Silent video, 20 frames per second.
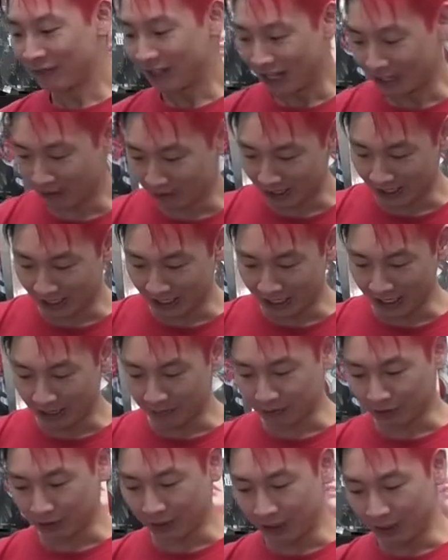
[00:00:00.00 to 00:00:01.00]
Anyway,
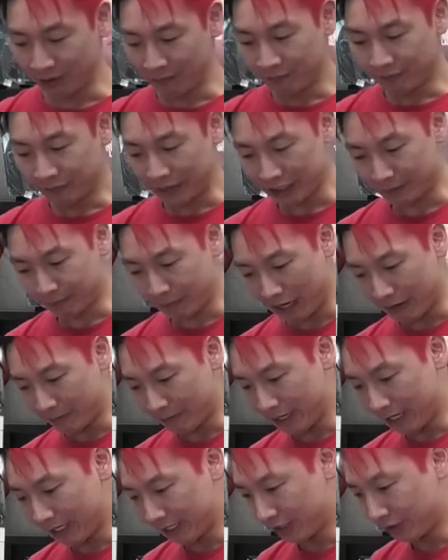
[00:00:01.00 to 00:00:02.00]
um, so that's
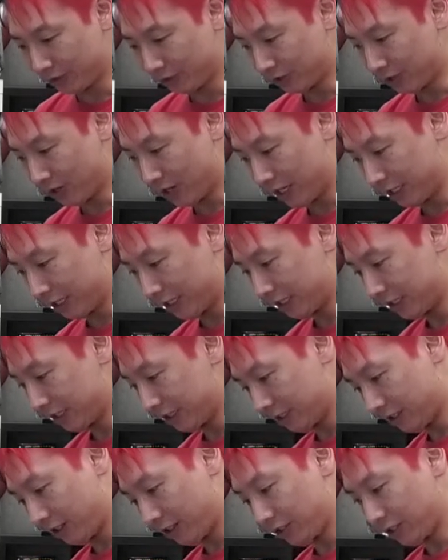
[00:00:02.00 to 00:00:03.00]
Batman issue
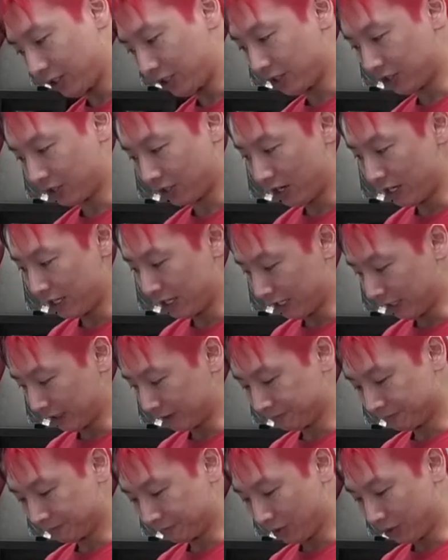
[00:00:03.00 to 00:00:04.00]
90. Oh, the
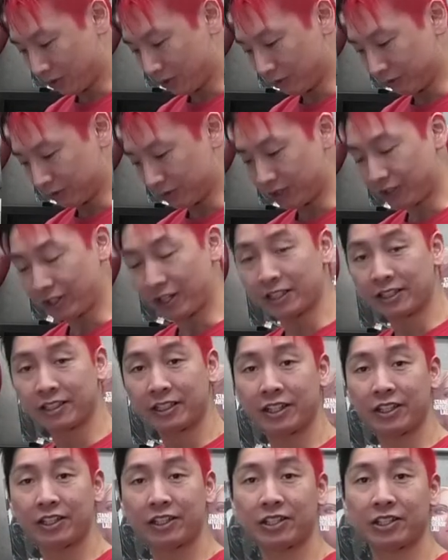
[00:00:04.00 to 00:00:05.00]
designer. Oh, did you guys
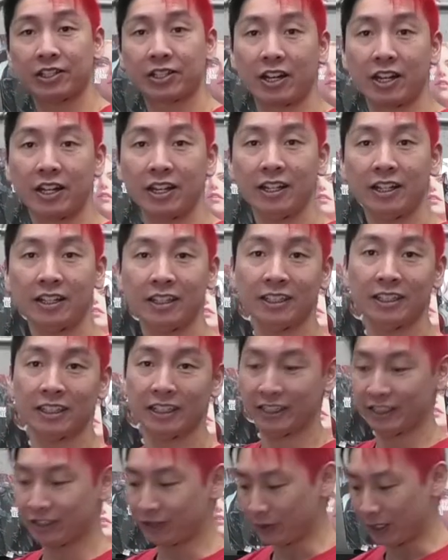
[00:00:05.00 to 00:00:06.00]
see the designer
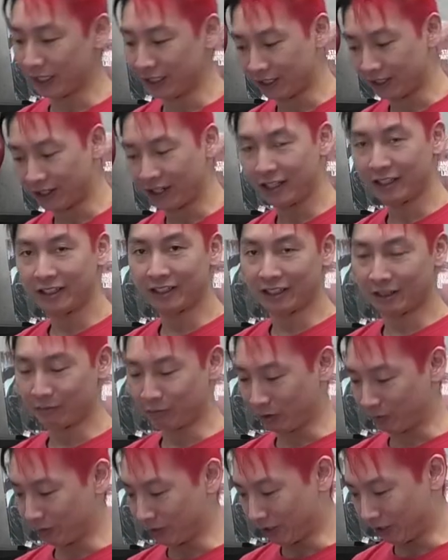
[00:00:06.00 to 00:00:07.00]
in issue 89?
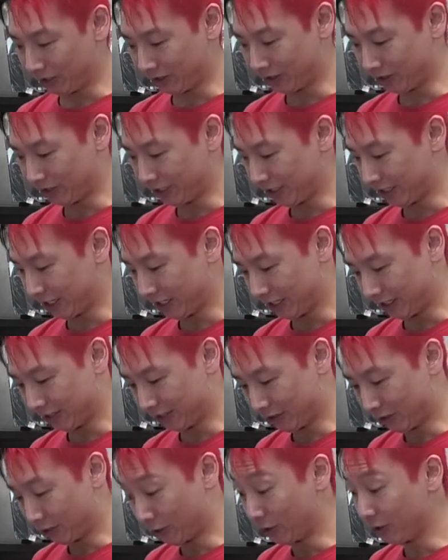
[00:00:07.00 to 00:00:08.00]
Probably not, because you didn't get
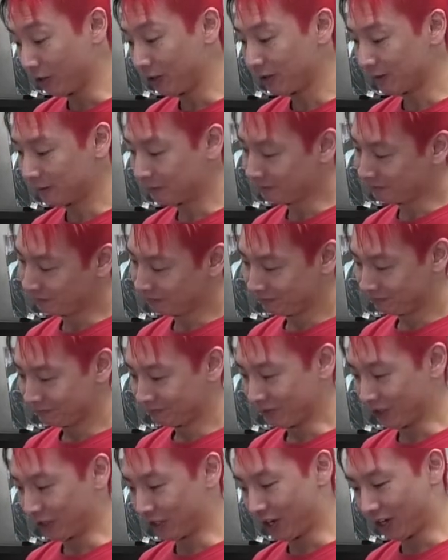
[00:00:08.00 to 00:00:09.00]
it all.
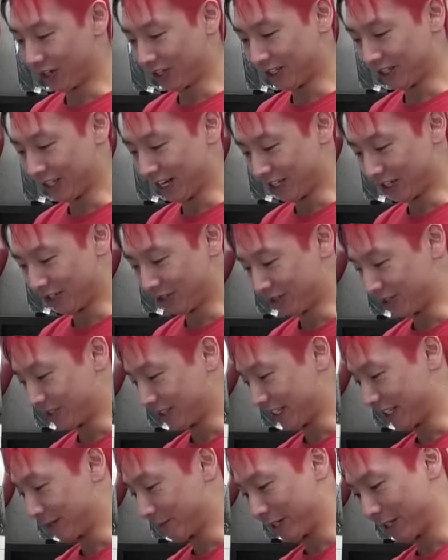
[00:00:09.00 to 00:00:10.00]
You got it, and you couldn't
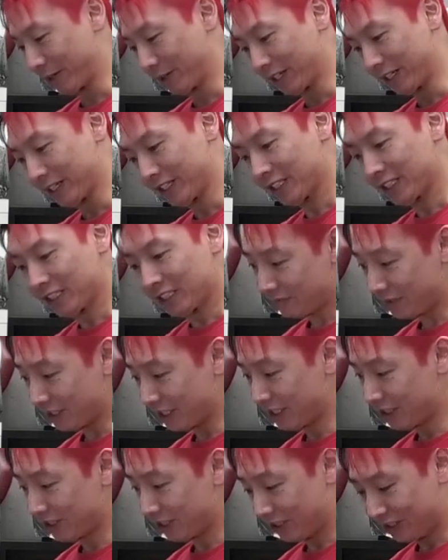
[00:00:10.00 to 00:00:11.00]
see him anyway.
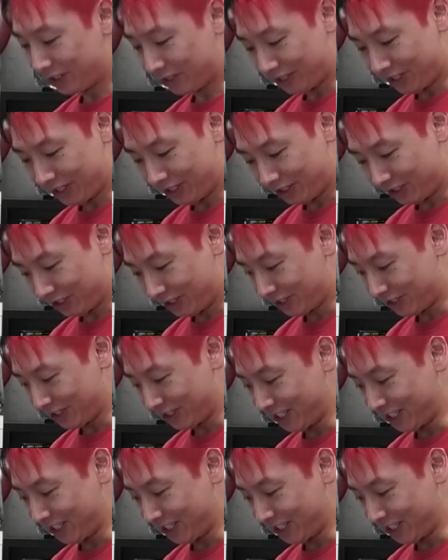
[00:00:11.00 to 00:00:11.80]
He's, he's, he's got